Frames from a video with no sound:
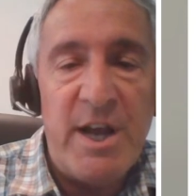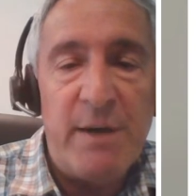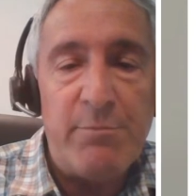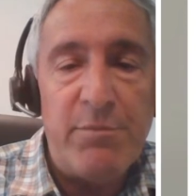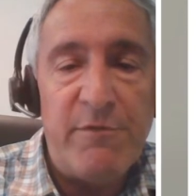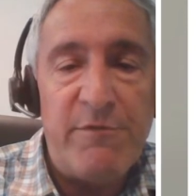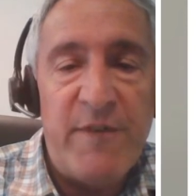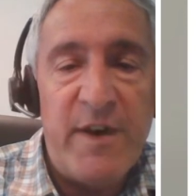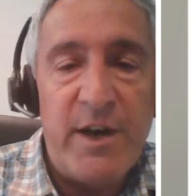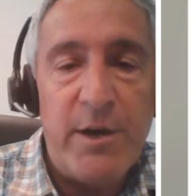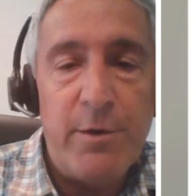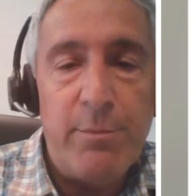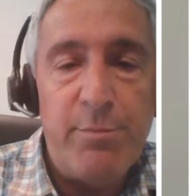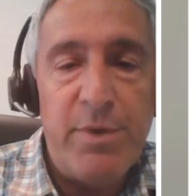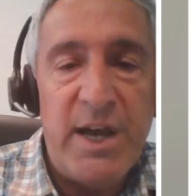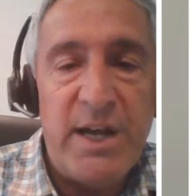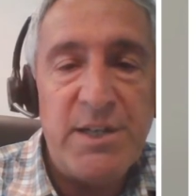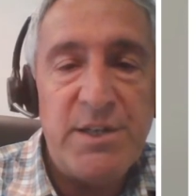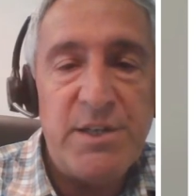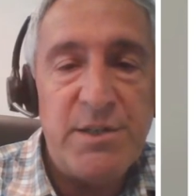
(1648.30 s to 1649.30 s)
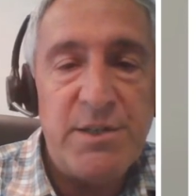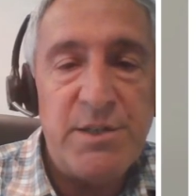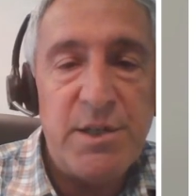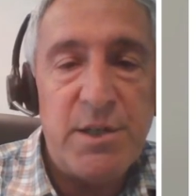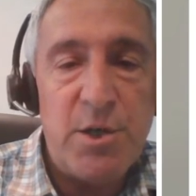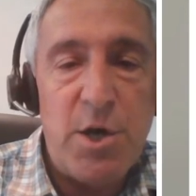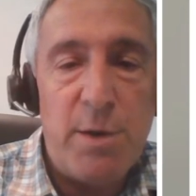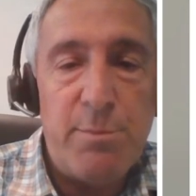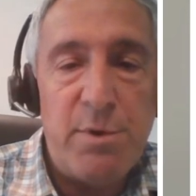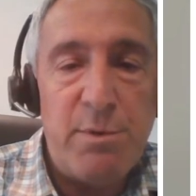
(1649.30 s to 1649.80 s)
amplifier passes the
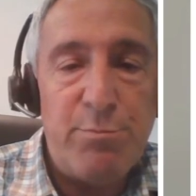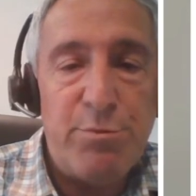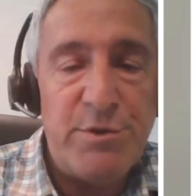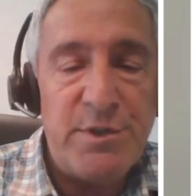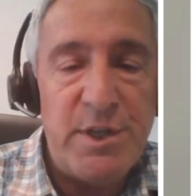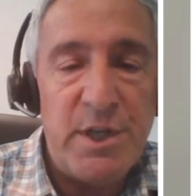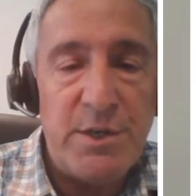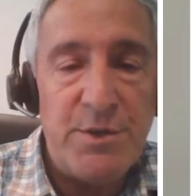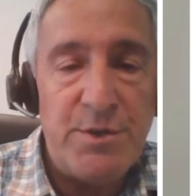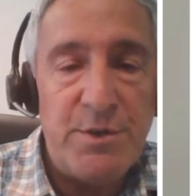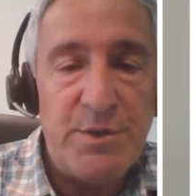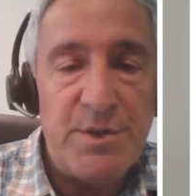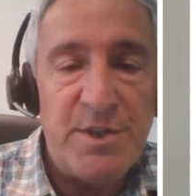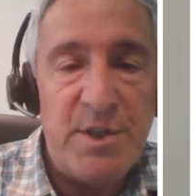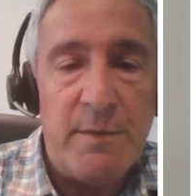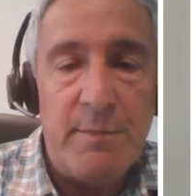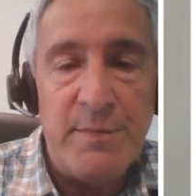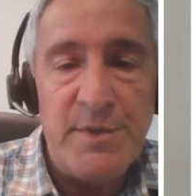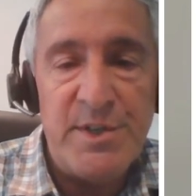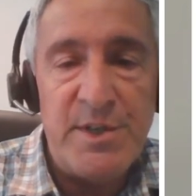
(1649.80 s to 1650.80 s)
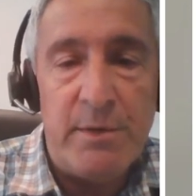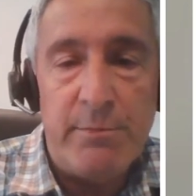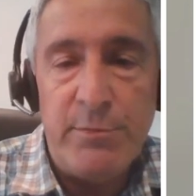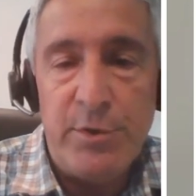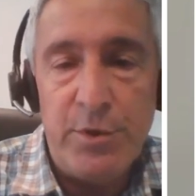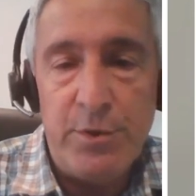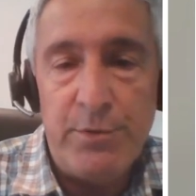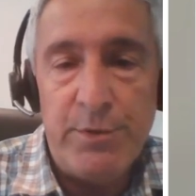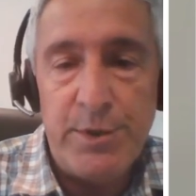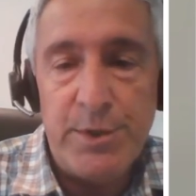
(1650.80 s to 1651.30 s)
copy protection. Some
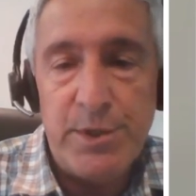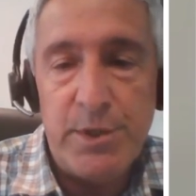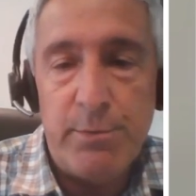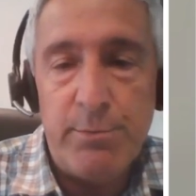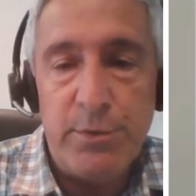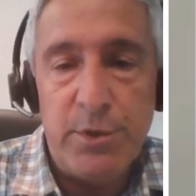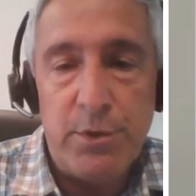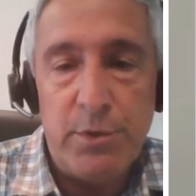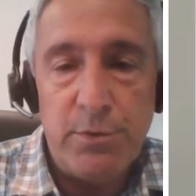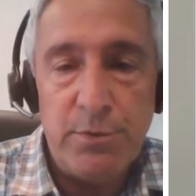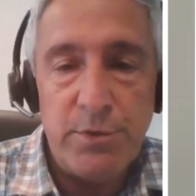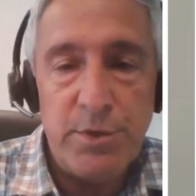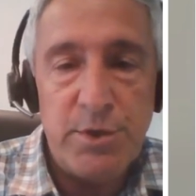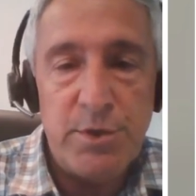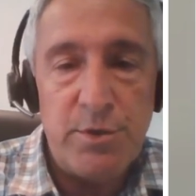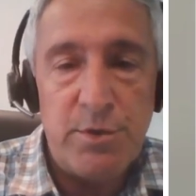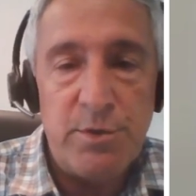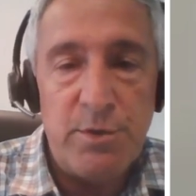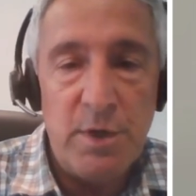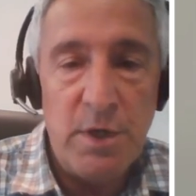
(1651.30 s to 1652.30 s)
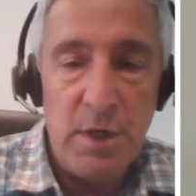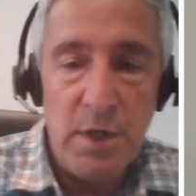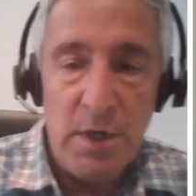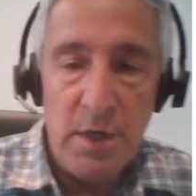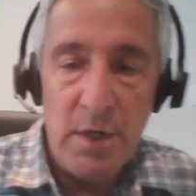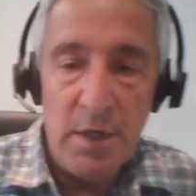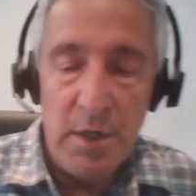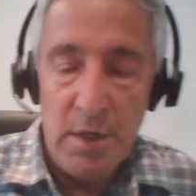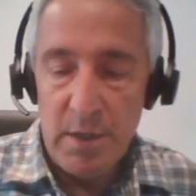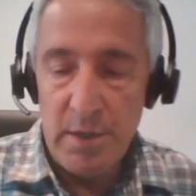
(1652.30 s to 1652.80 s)
do and some don't. So
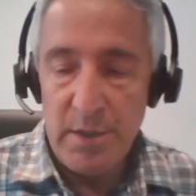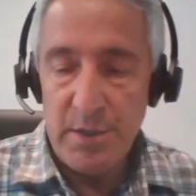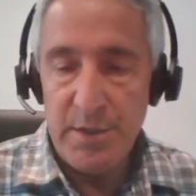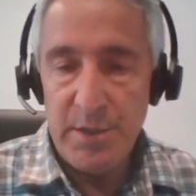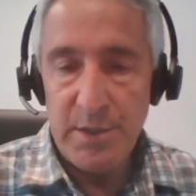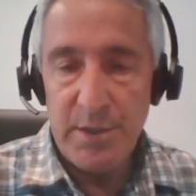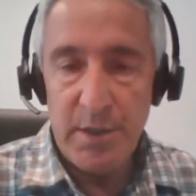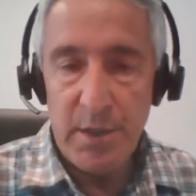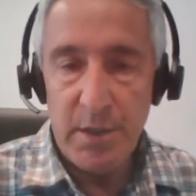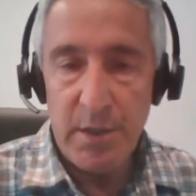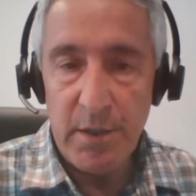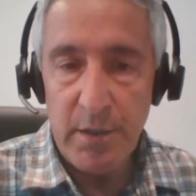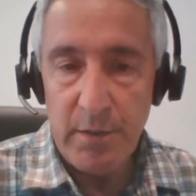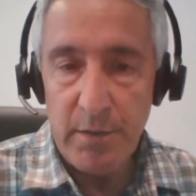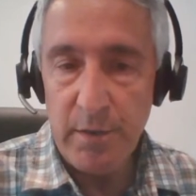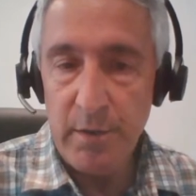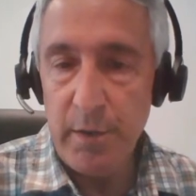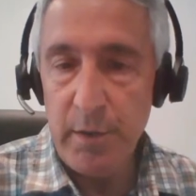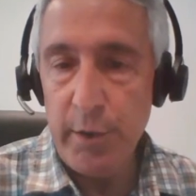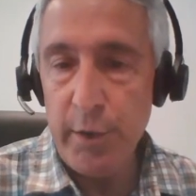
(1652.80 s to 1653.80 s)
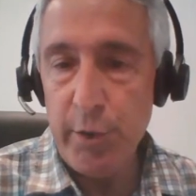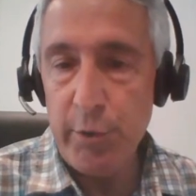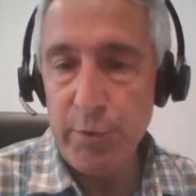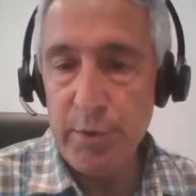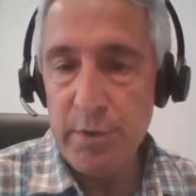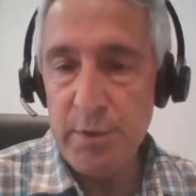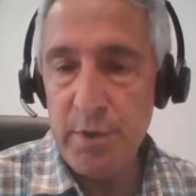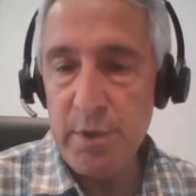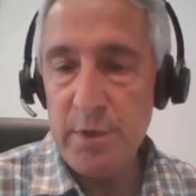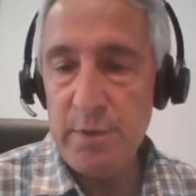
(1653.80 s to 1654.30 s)
just a
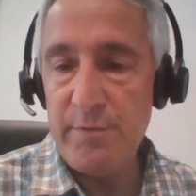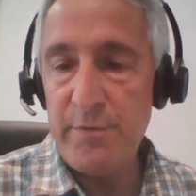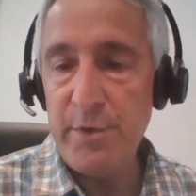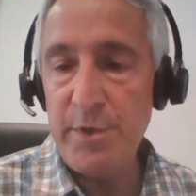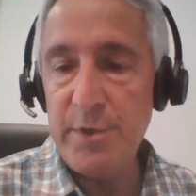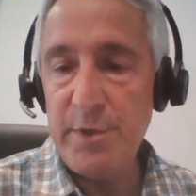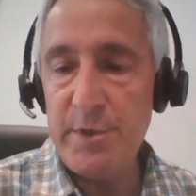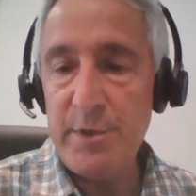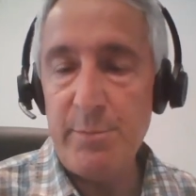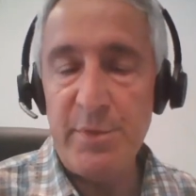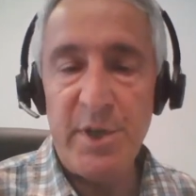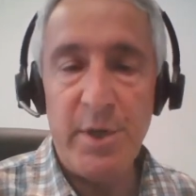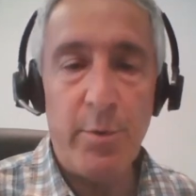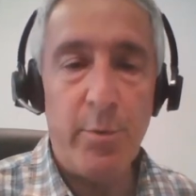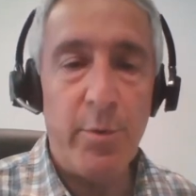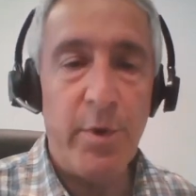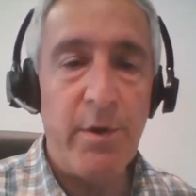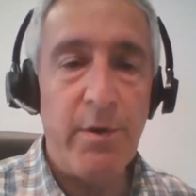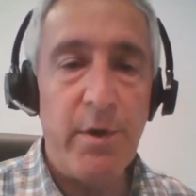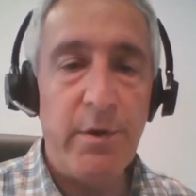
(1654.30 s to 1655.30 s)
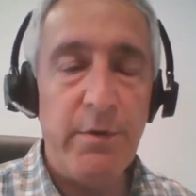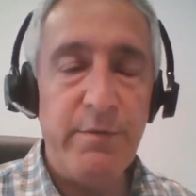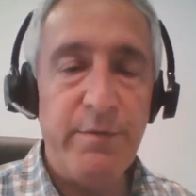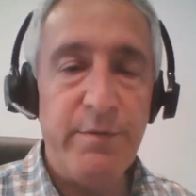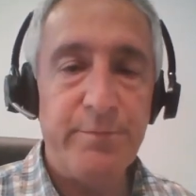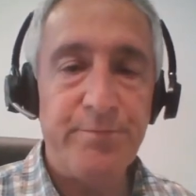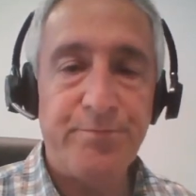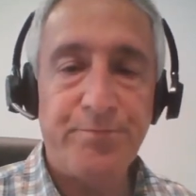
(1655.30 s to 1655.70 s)
note for you to be aware of.